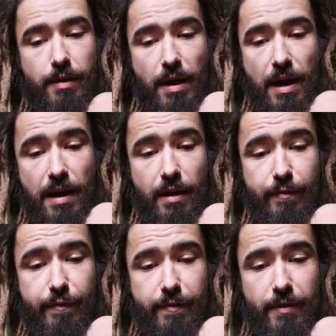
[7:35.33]

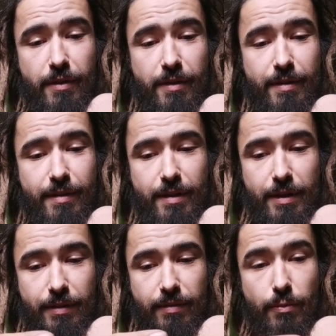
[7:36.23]
half
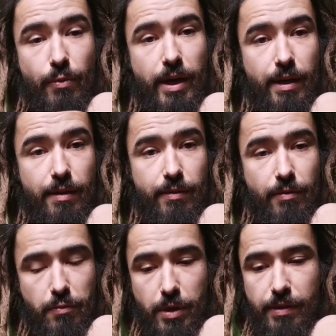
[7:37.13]
it's the
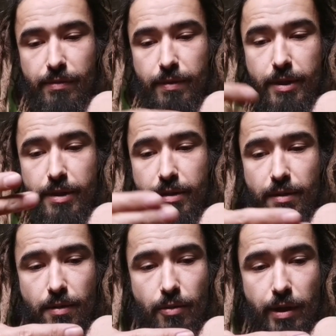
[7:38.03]
radius of one sphere
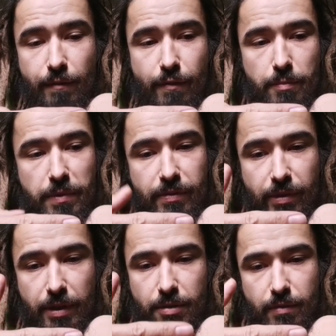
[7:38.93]
going from the
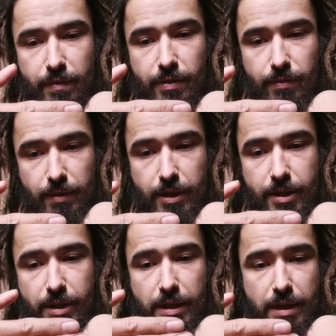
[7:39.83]
center of the sphere